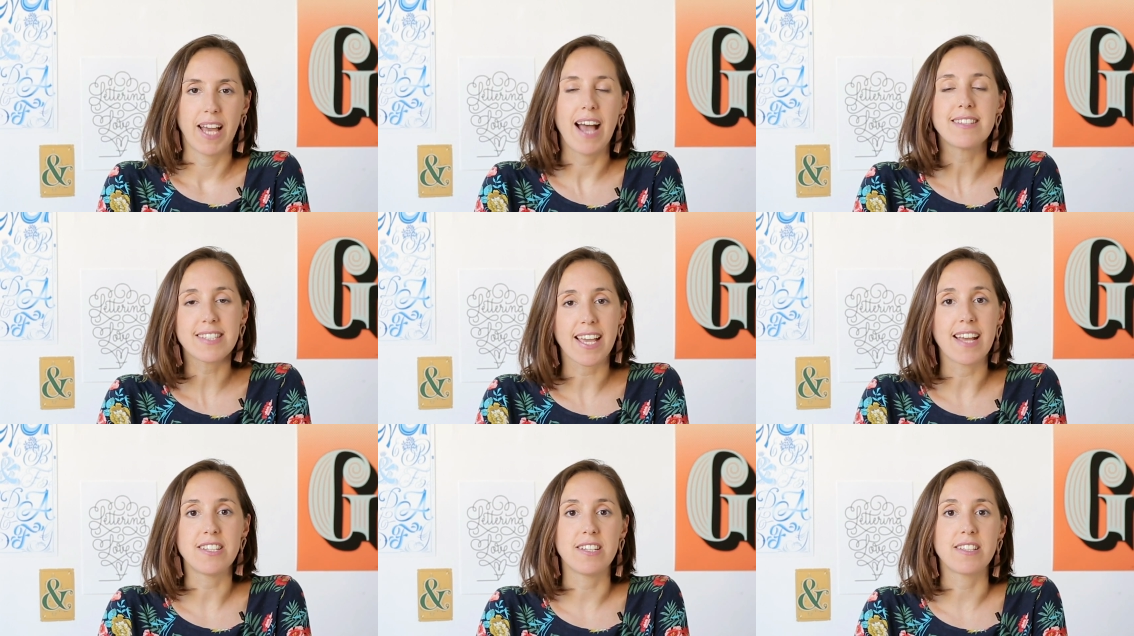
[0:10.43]
hand
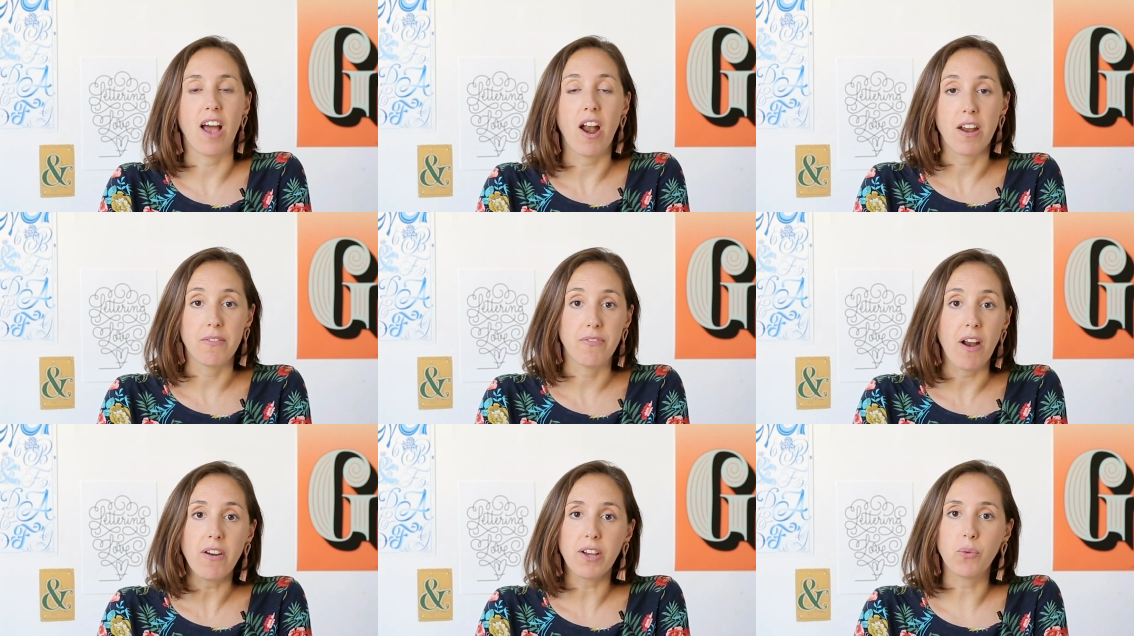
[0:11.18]
sketches are a
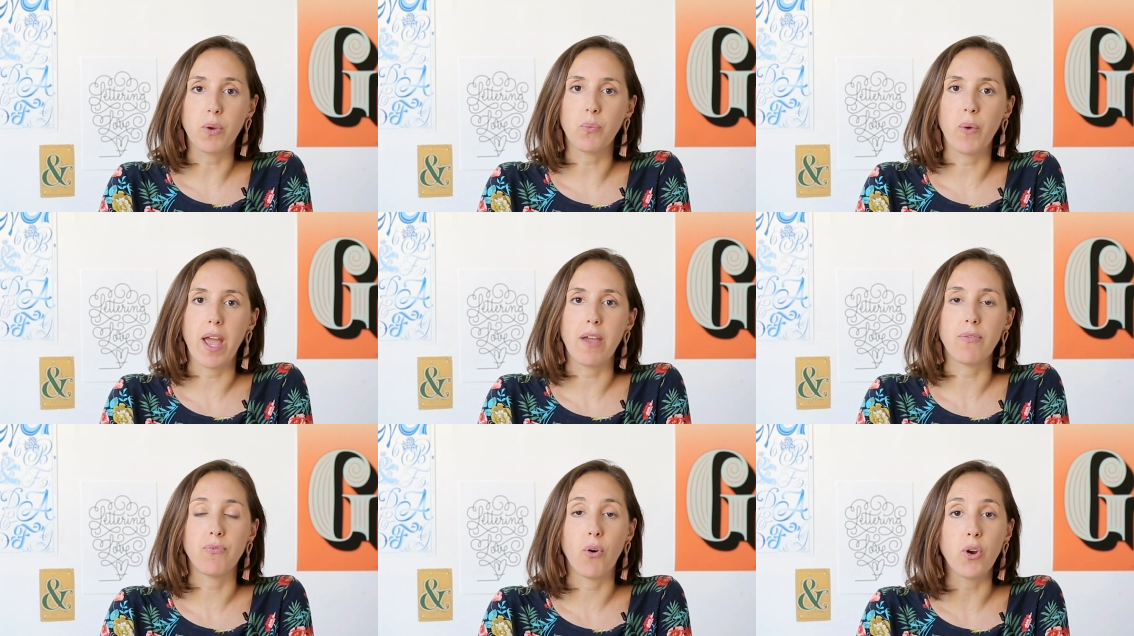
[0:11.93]
very quick way
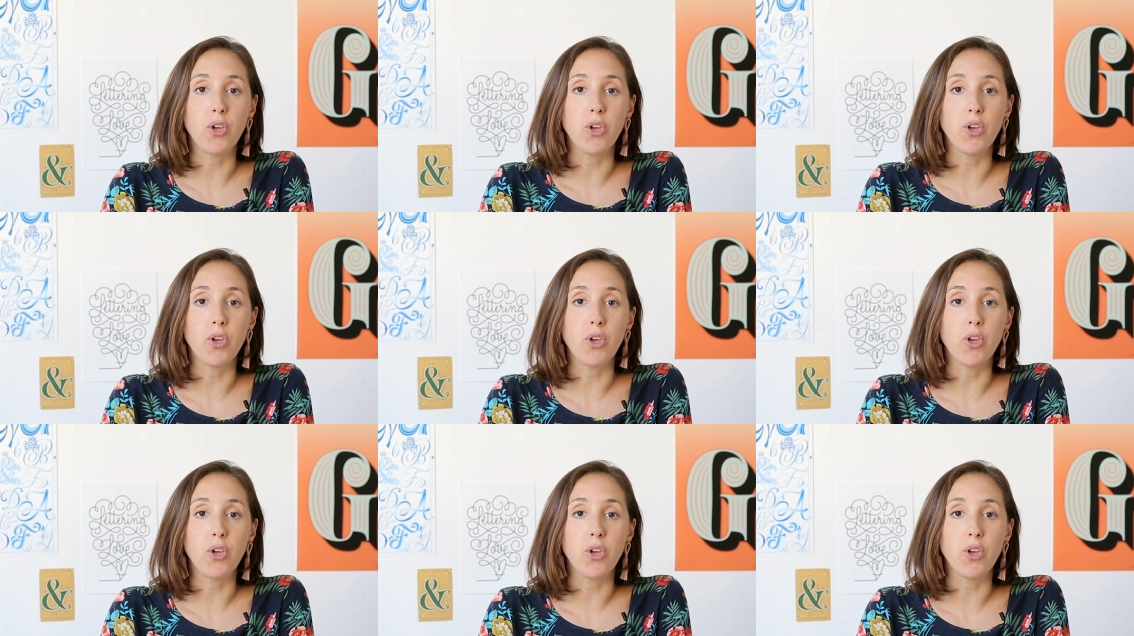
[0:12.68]
for